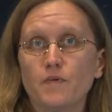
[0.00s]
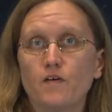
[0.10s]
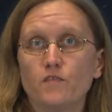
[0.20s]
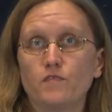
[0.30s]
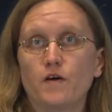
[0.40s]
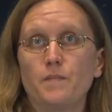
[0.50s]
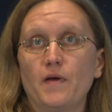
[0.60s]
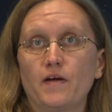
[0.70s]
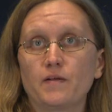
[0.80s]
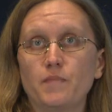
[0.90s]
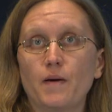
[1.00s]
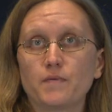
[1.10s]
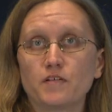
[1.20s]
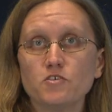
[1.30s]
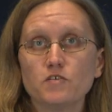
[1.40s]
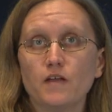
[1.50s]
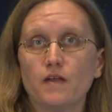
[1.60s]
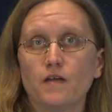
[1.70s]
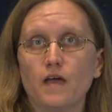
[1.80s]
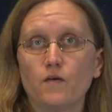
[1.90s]
of American population
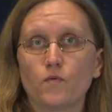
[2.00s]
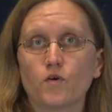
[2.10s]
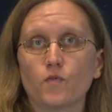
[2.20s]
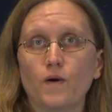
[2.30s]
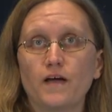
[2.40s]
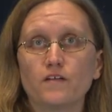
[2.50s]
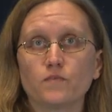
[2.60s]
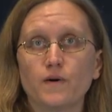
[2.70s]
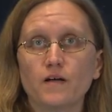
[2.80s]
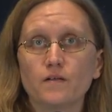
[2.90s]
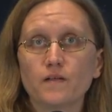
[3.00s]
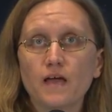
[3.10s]
and, and worldwide as well.